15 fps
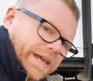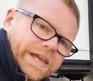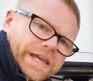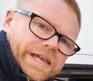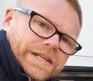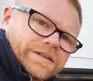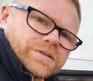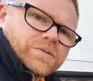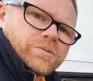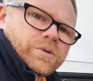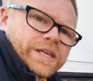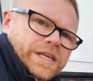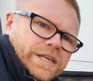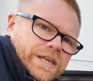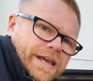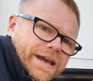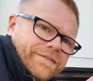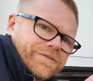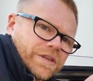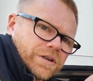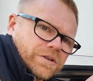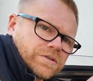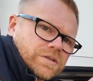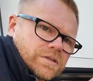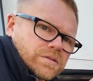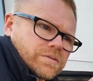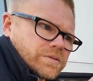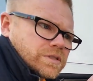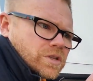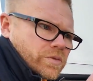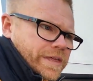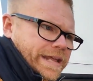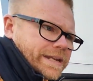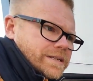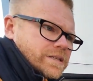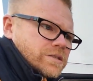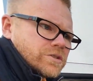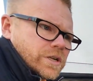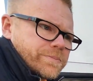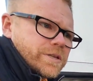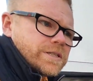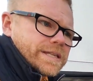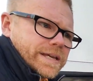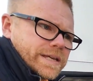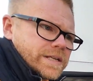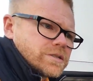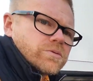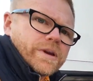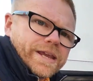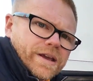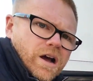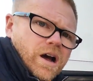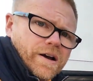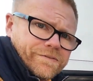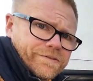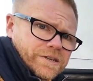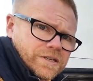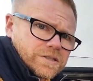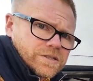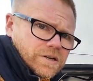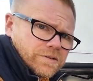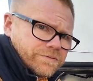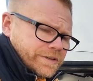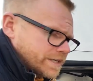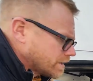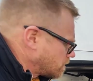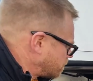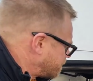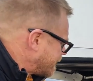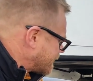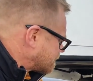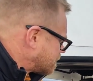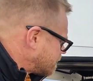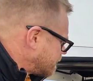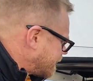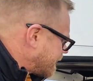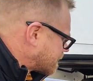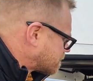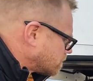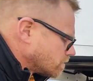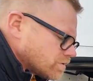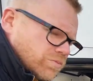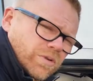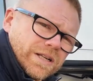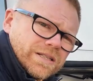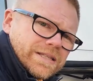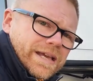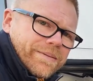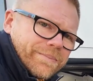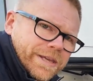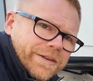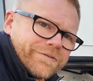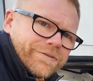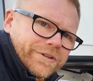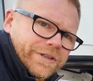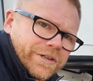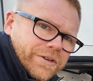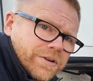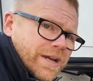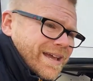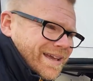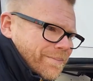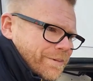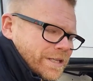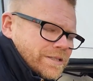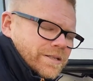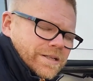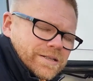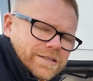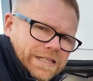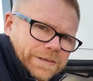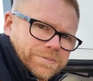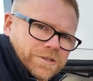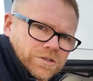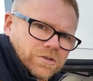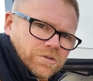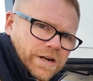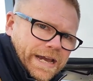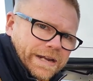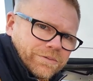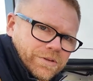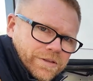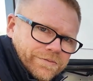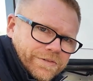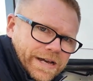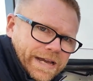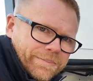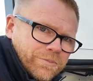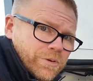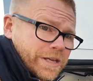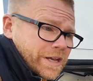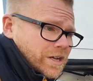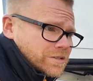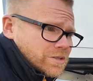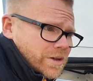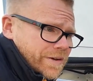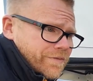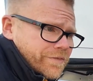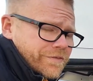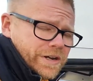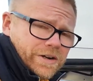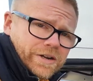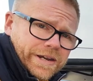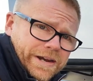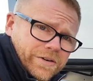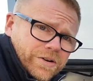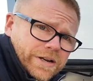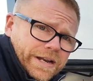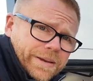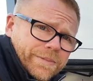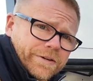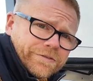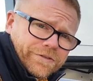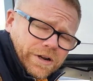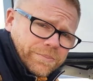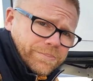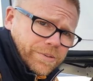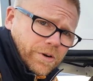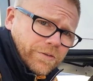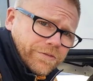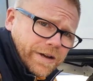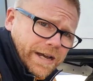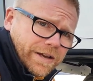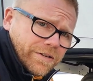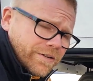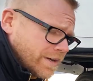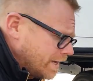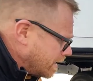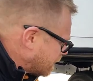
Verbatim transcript: and we have those so that it distributes that hitch weight off of your tow vehicle back to the axles. What does that mean for you? It means an exceptional ride with a Vibe. We also have a very aerodynamic front profile.